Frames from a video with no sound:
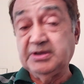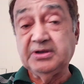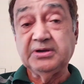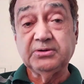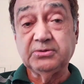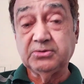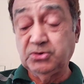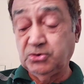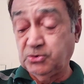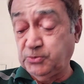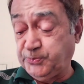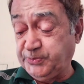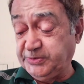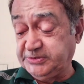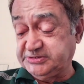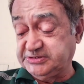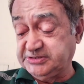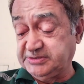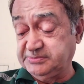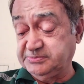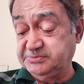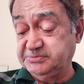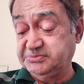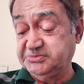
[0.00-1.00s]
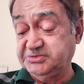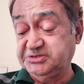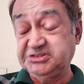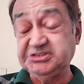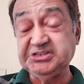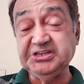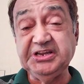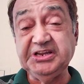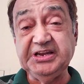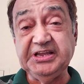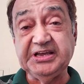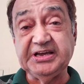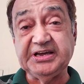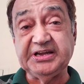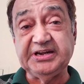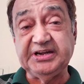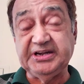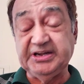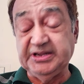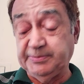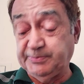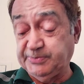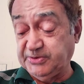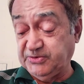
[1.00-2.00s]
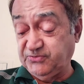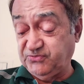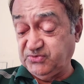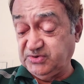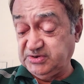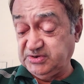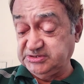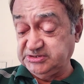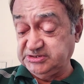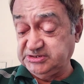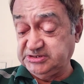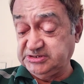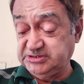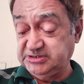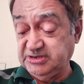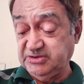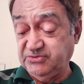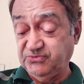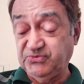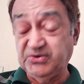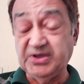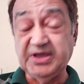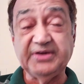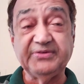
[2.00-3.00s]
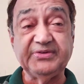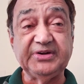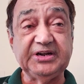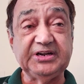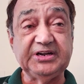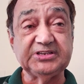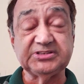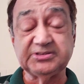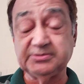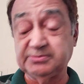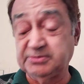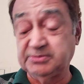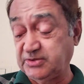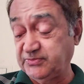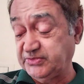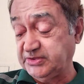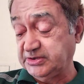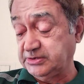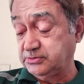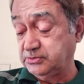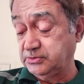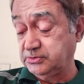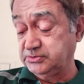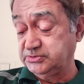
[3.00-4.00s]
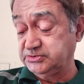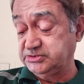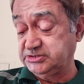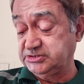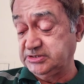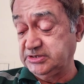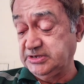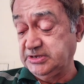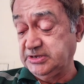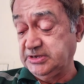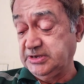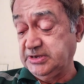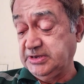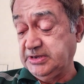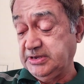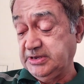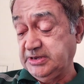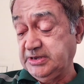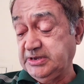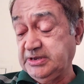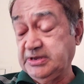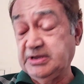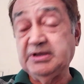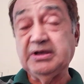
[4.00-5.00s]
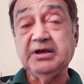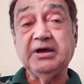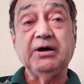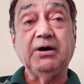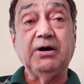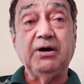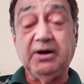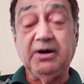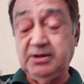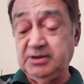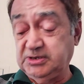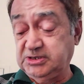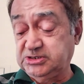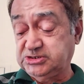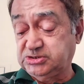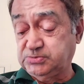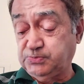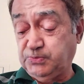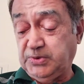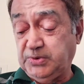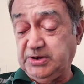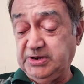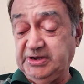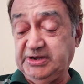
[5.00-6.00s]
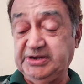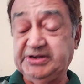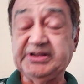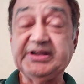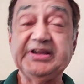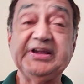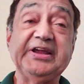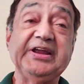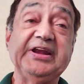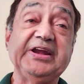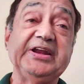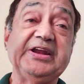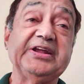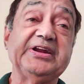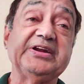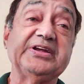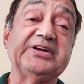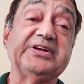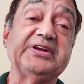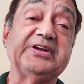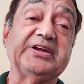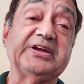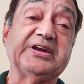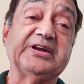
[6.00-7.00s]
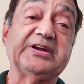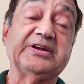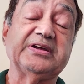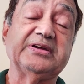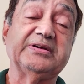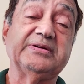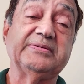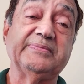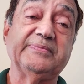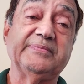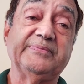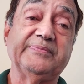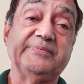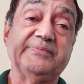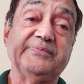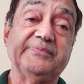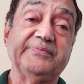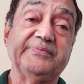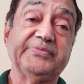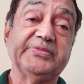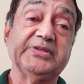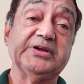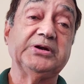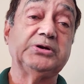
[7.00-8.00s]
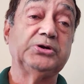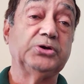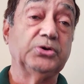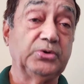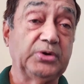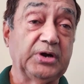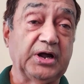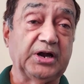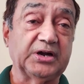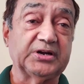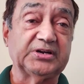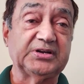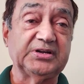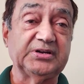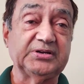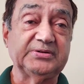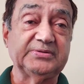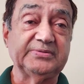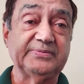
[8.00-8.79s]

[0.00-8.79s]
Groupism, seniority preference, favouritism of the coach, all spoiled Indian cricket. To naught.